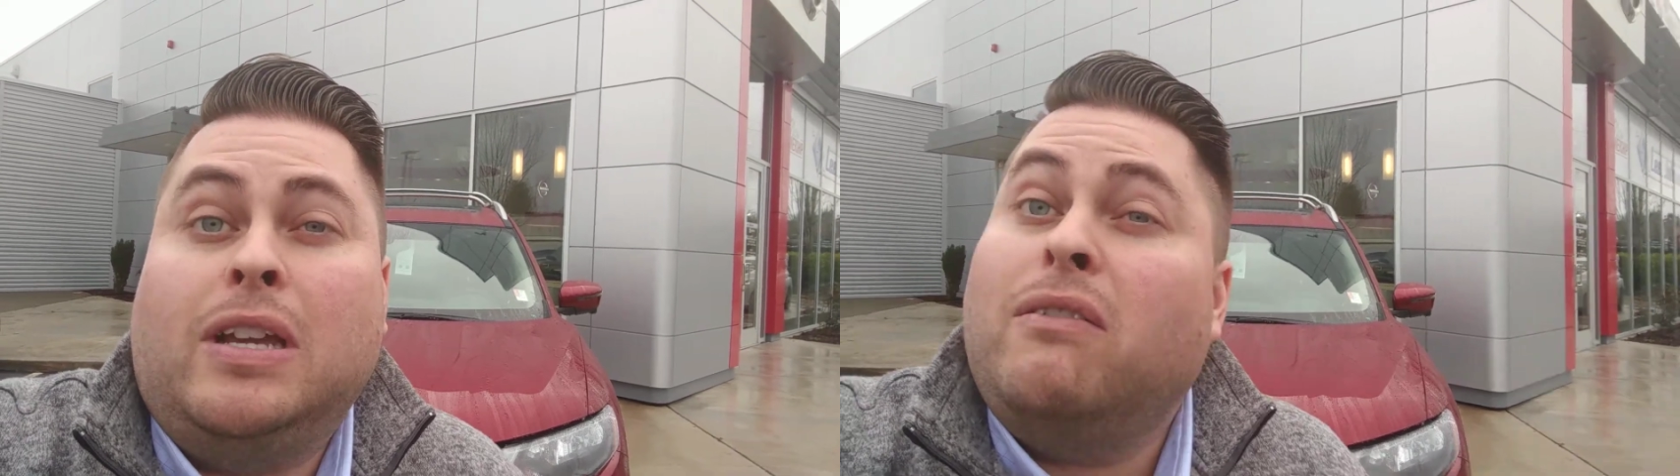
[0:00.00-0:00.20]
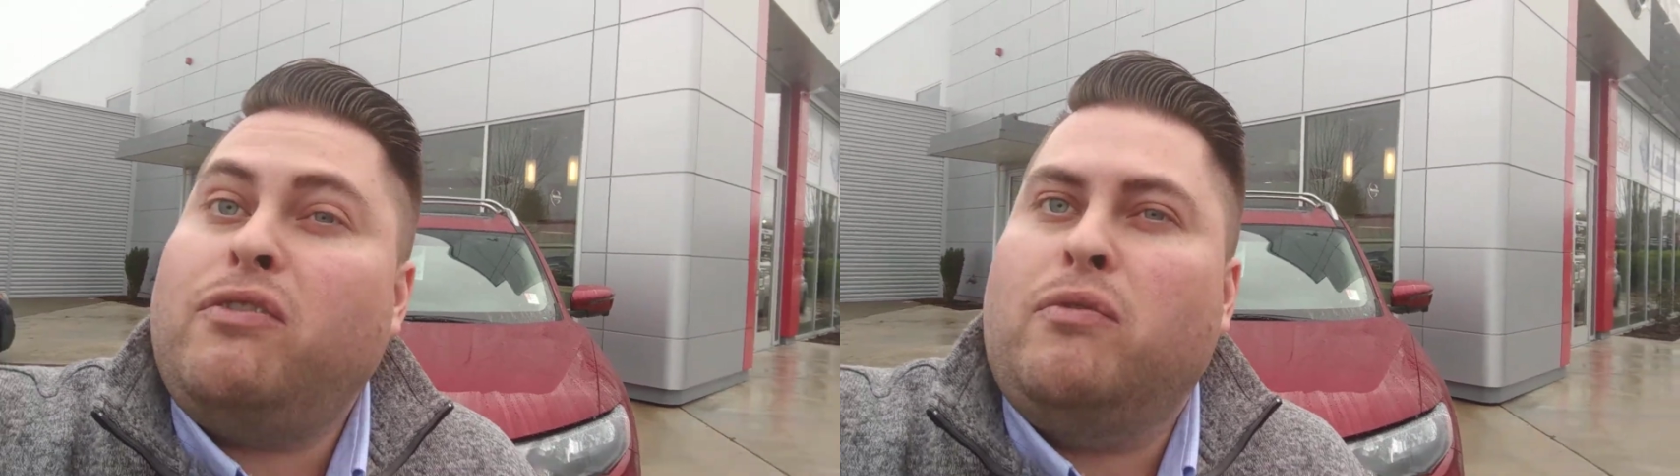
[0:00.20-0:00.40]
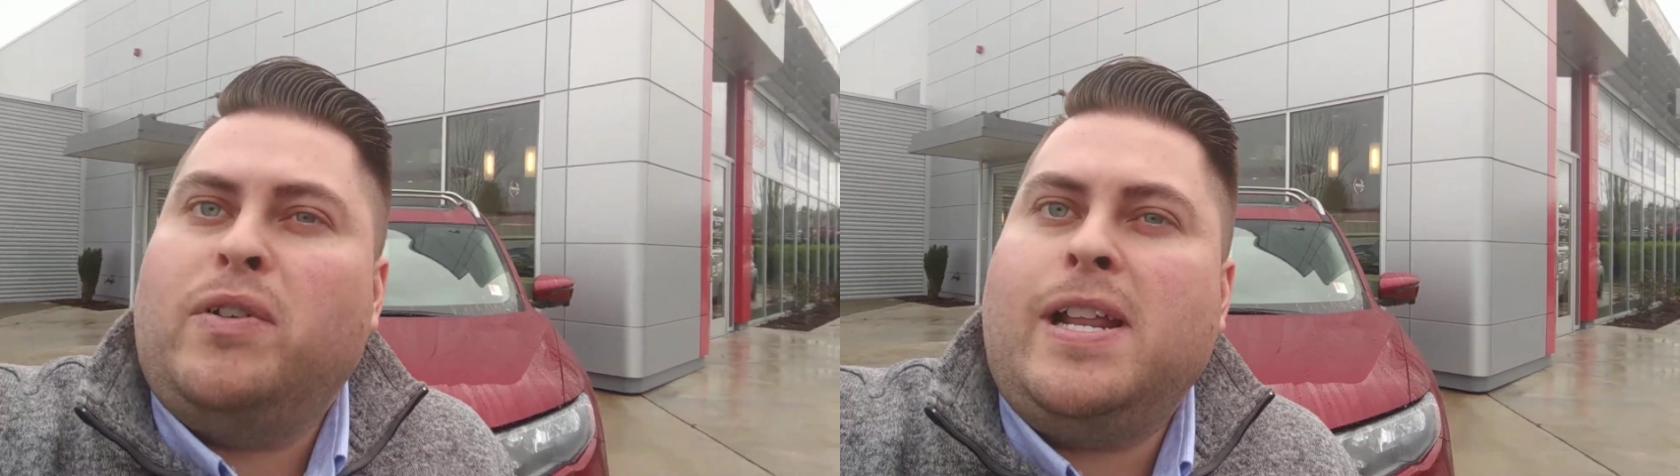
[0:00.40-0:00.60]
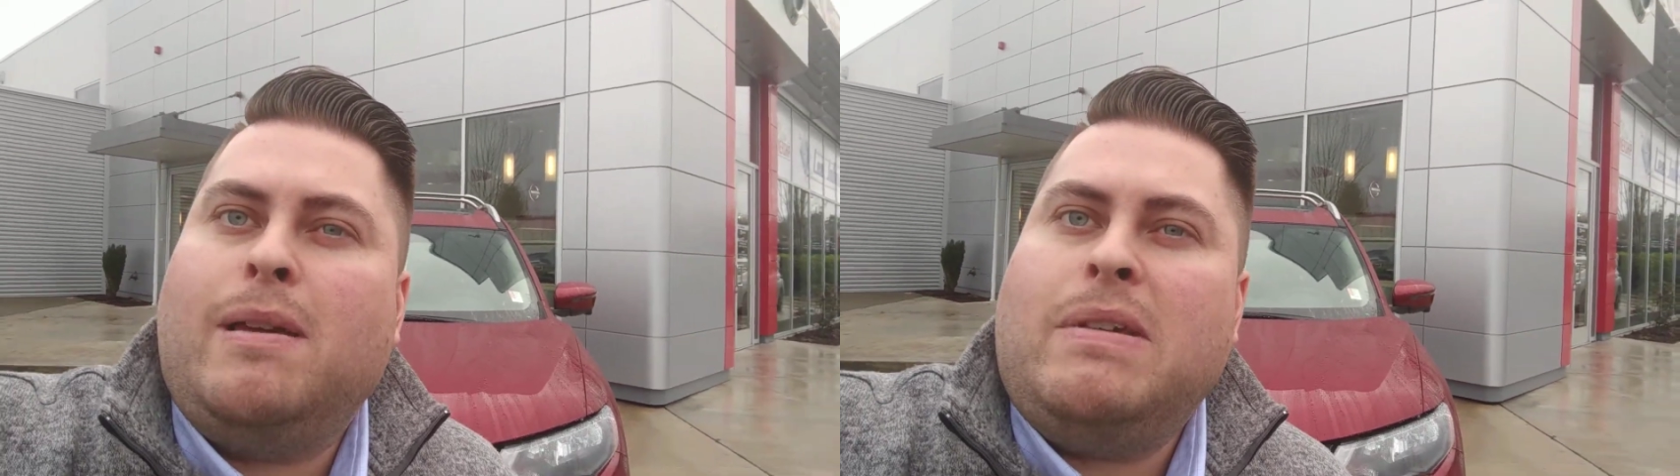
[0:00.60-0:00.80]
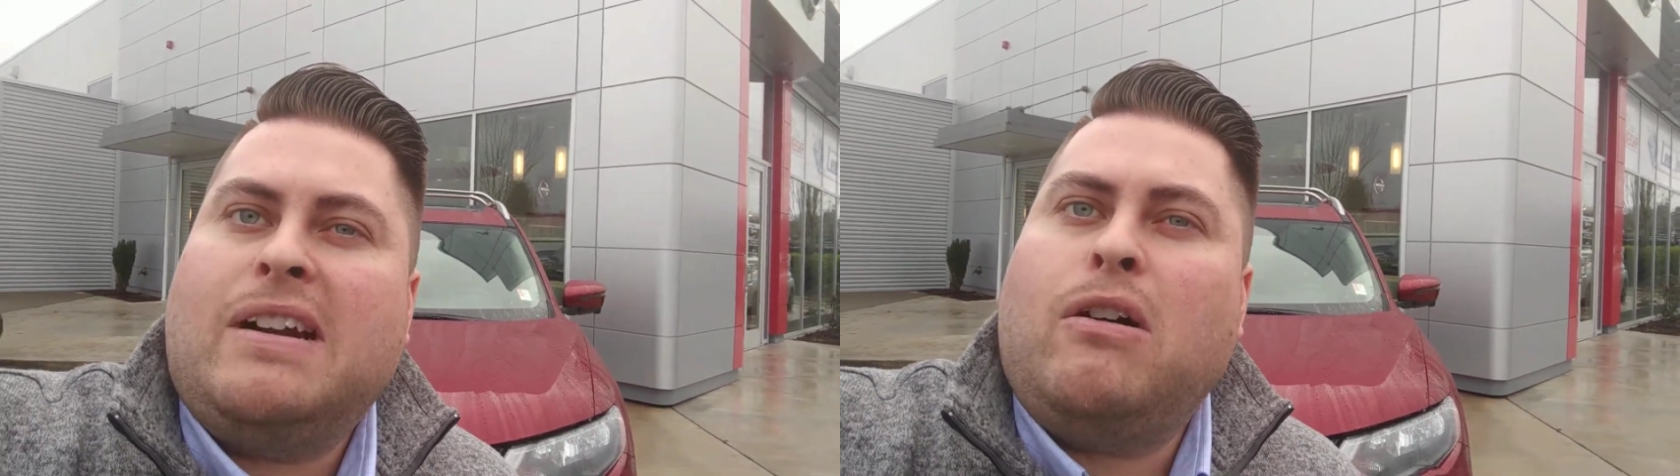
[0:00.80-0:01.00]
You can feel free to
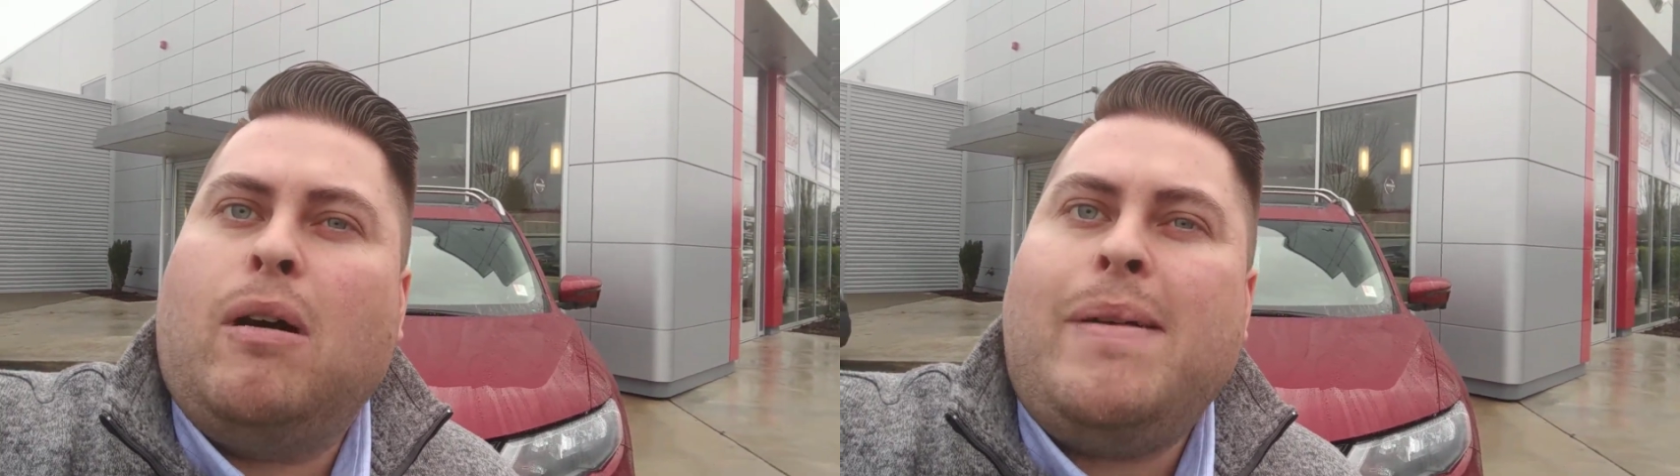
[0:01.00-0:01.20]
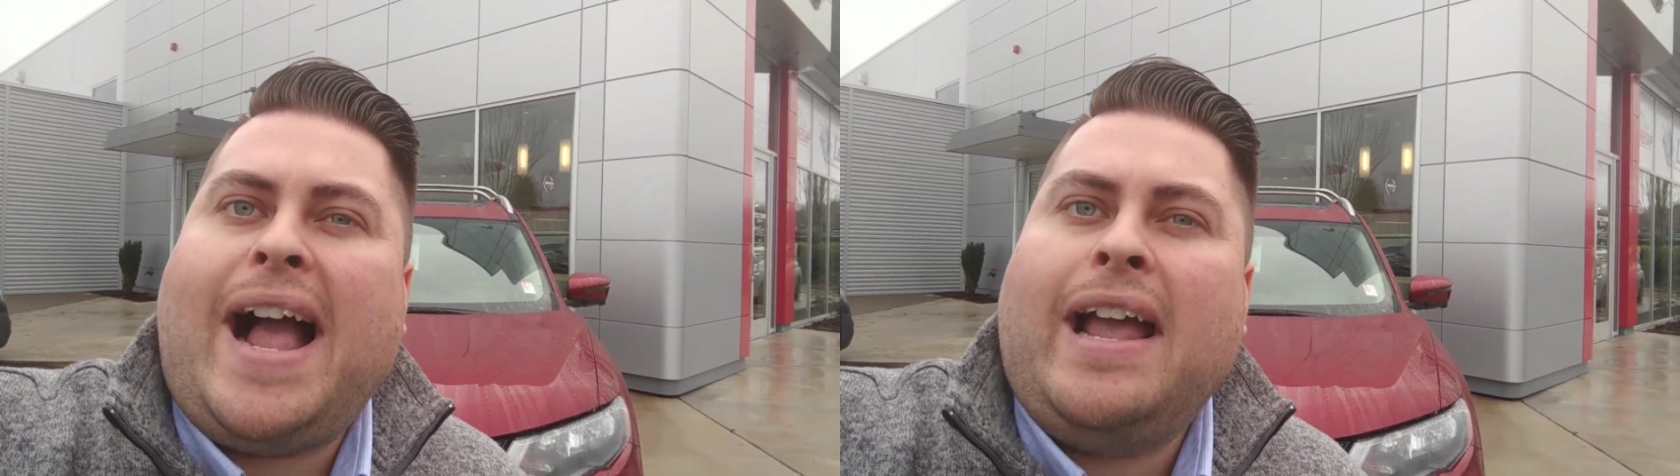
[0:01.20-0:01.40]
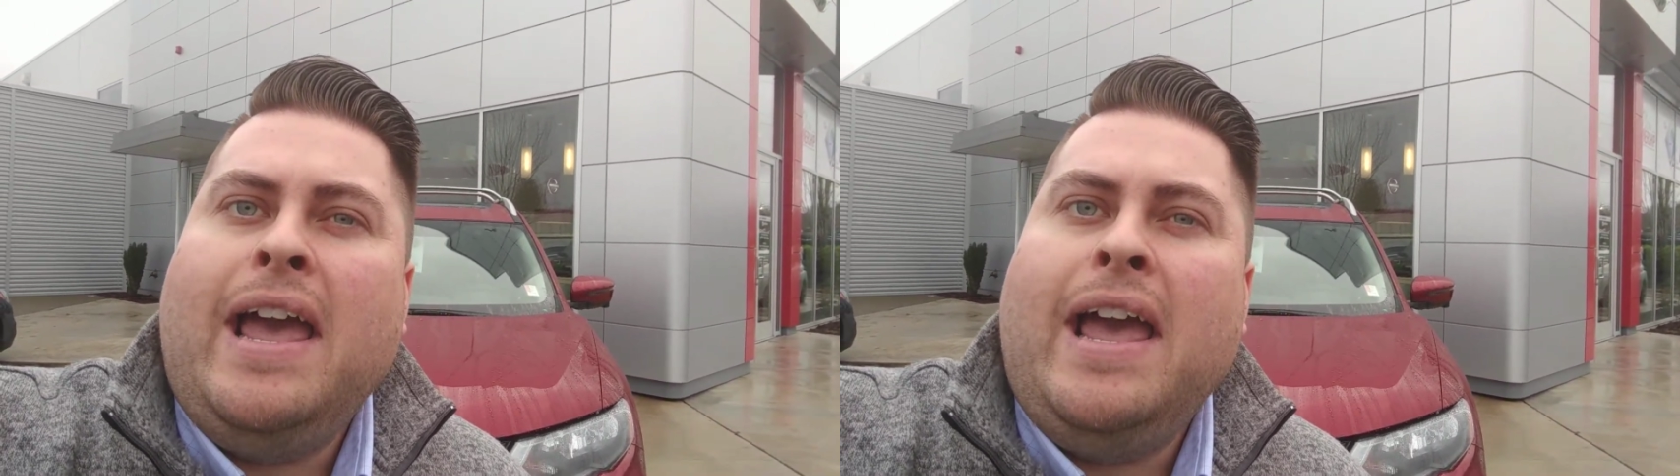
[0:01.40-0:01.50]
give me a call back